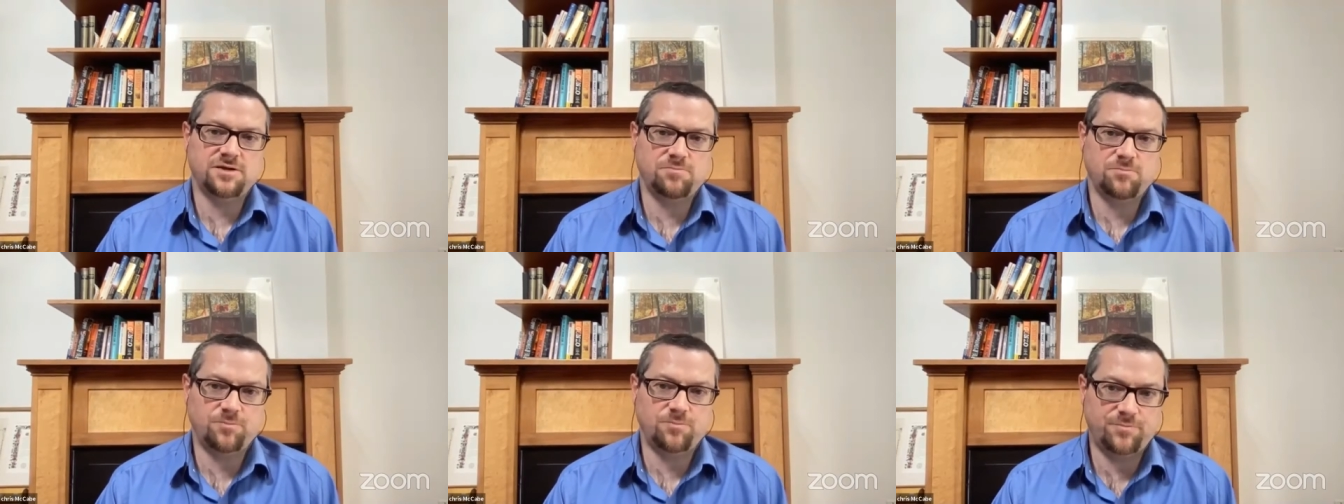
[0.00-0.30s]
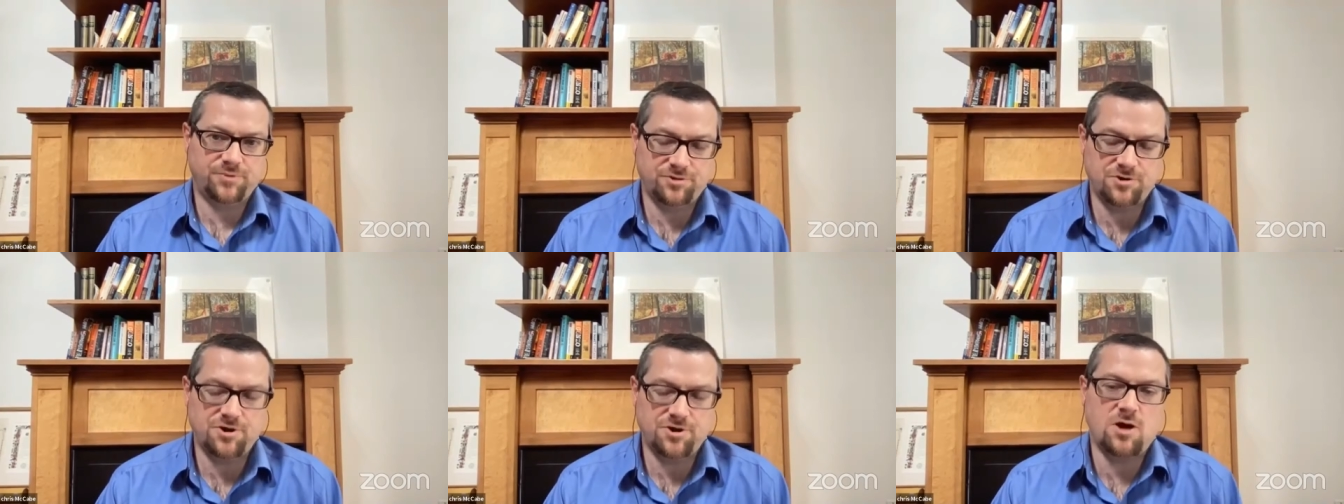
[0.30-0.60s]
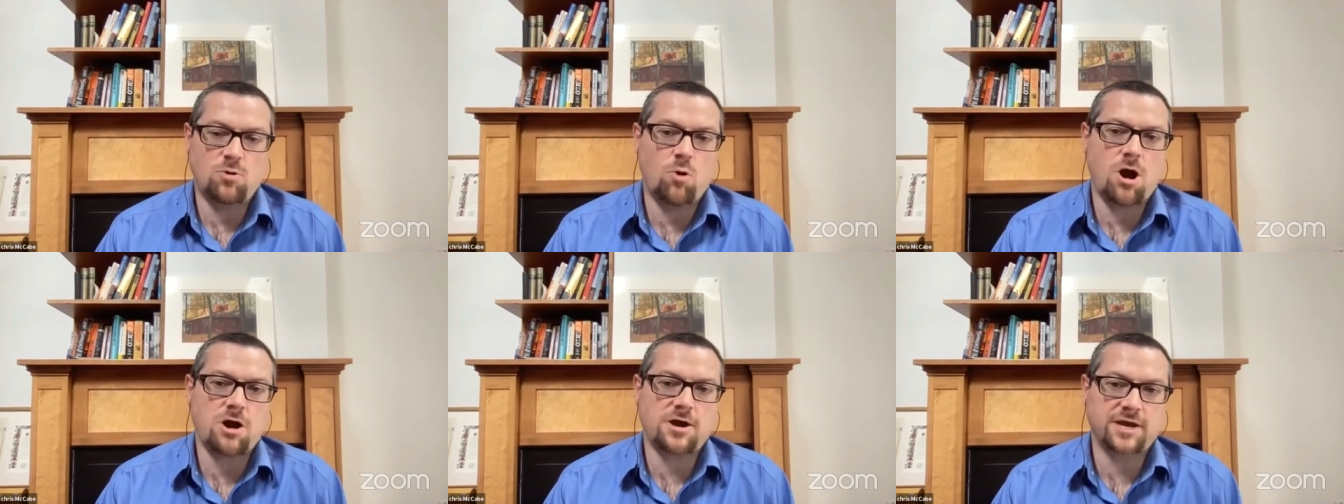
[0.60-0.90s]
They're
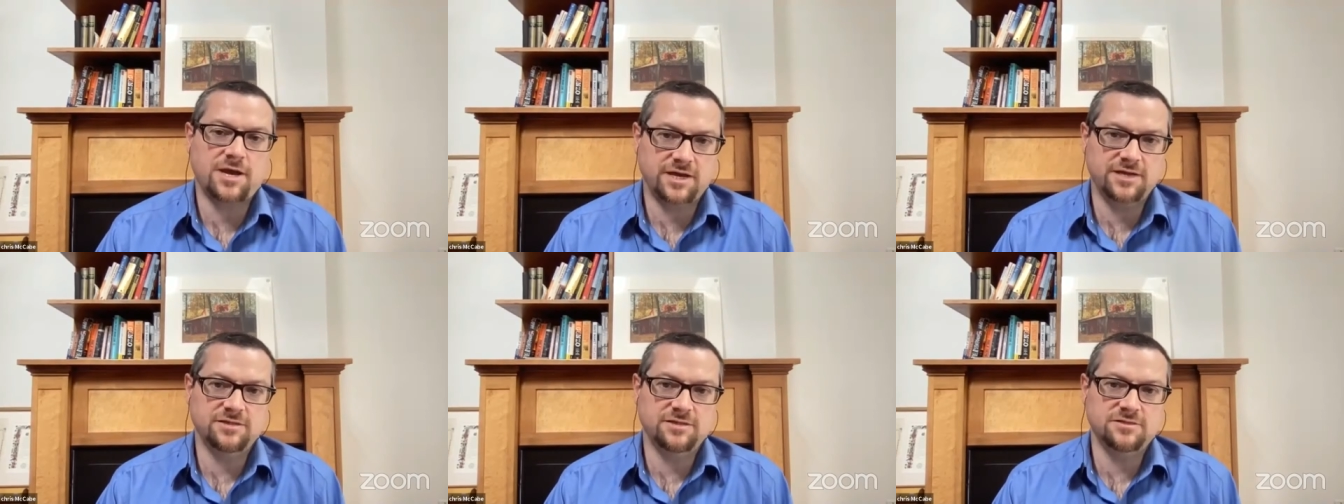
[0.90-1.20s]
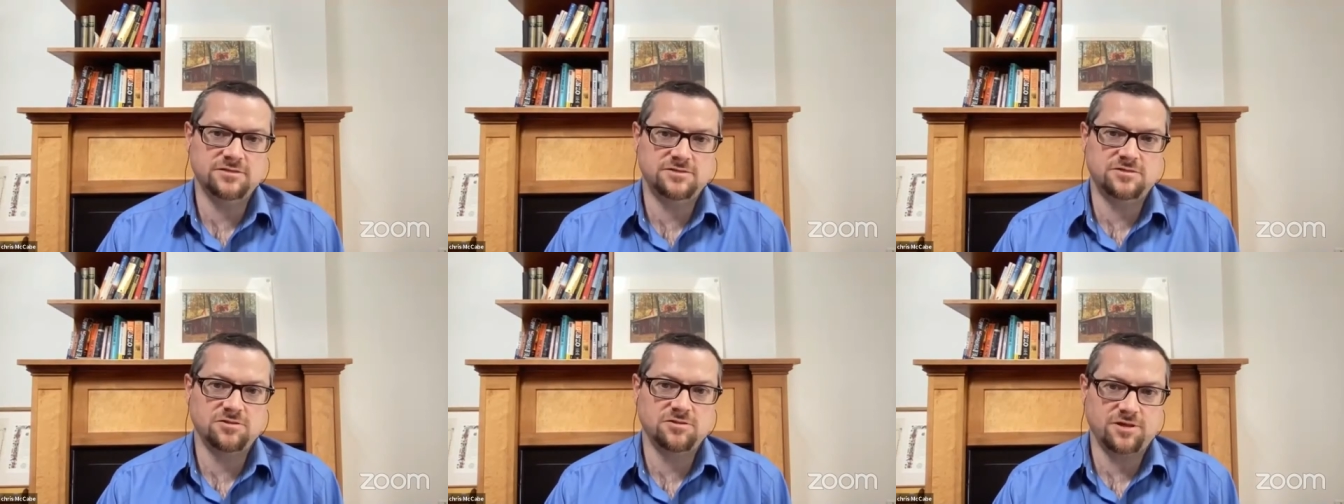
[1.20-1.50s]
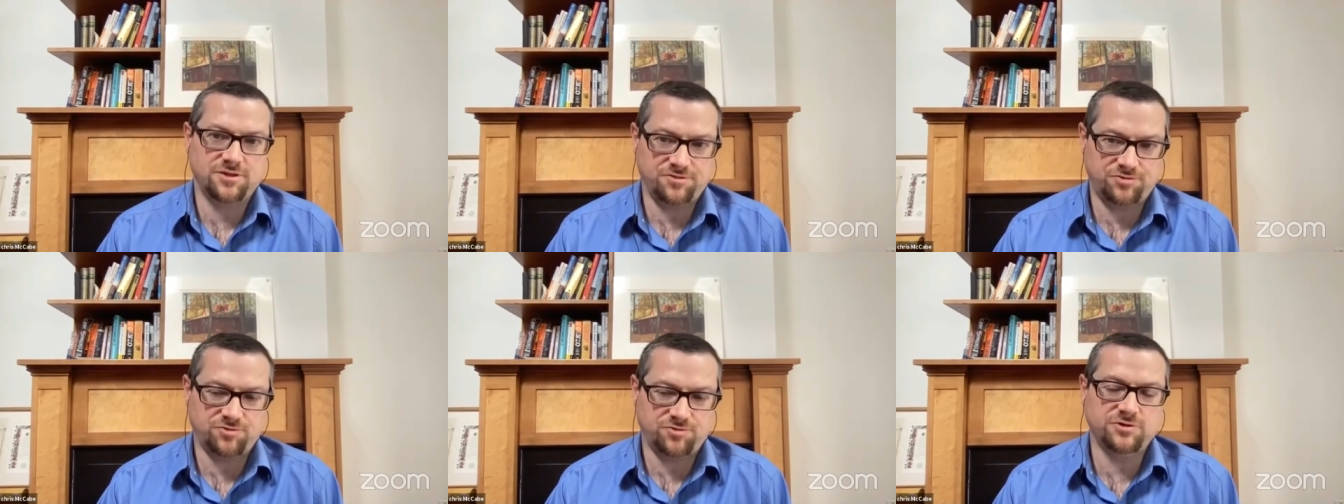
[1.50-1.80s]
not walking in
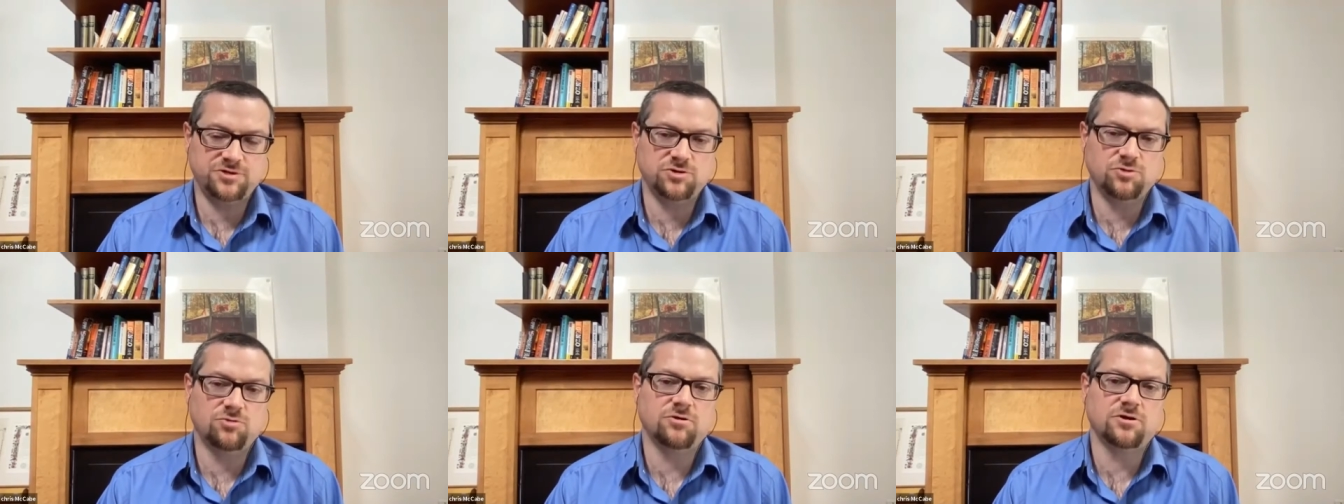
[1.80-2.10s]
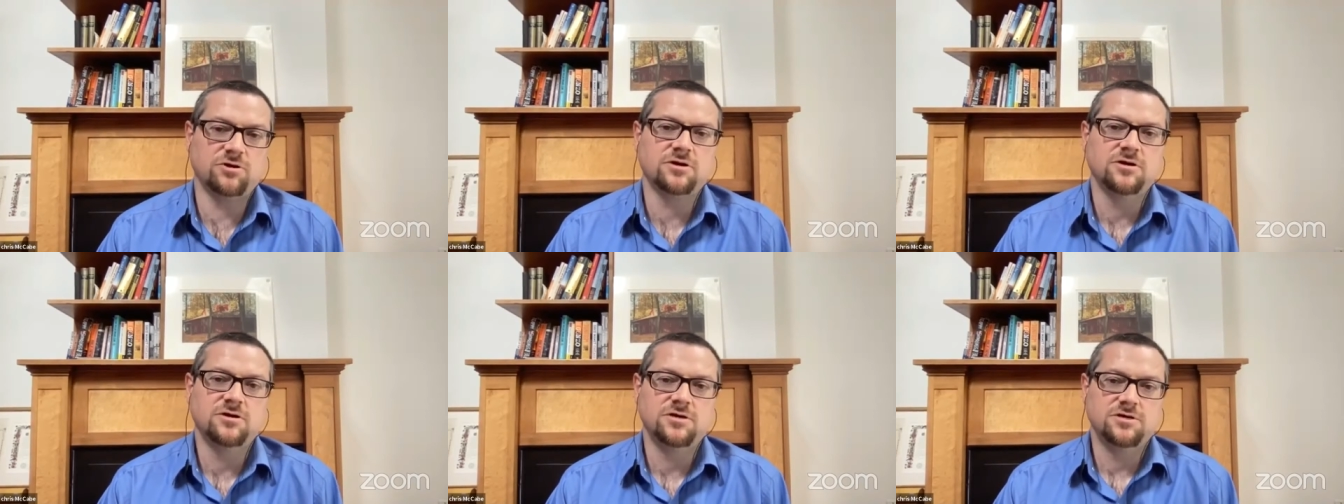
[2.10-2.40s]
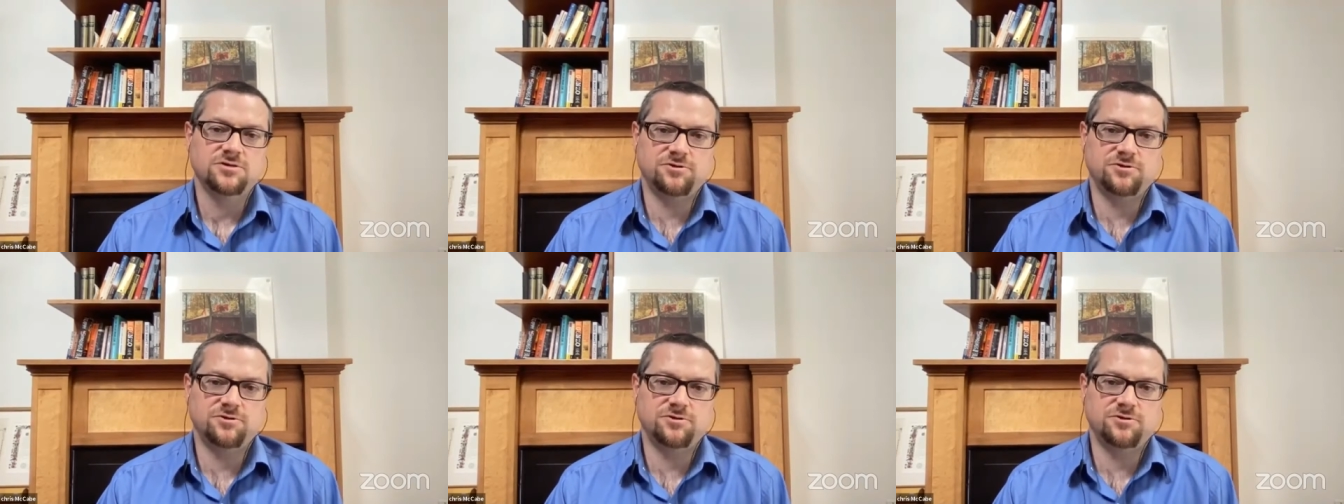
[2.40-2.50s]
through a door.